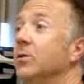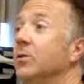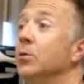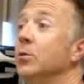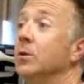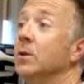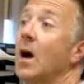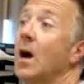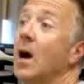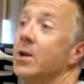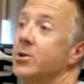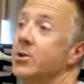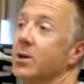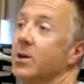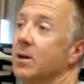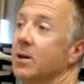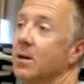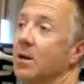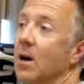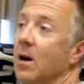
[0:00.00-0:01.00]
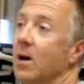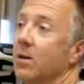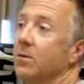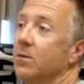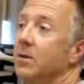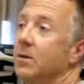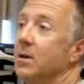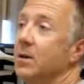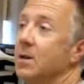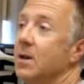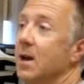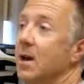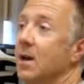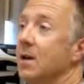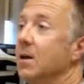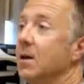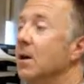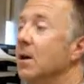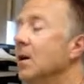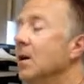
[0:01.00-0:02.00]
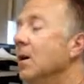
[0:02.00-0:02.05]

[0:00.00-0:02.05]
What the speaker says: to do logic out of DNA.